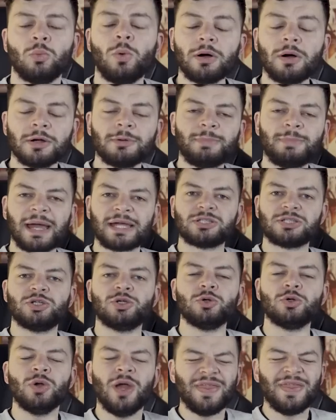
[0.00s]
Welcome back
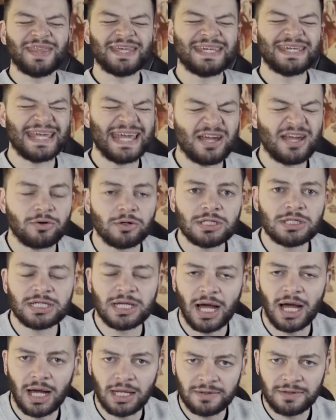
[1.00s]
to the Kieran
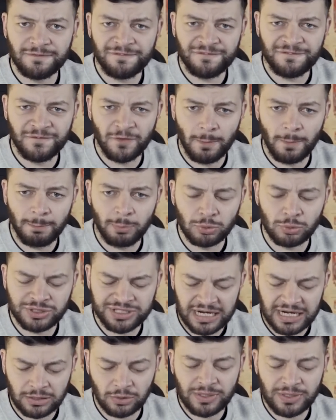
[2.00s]
Carlin Football
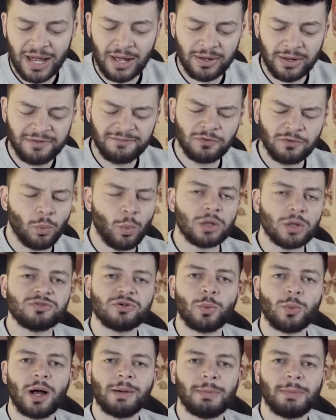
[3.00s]
Channel. Now, if you're wondering why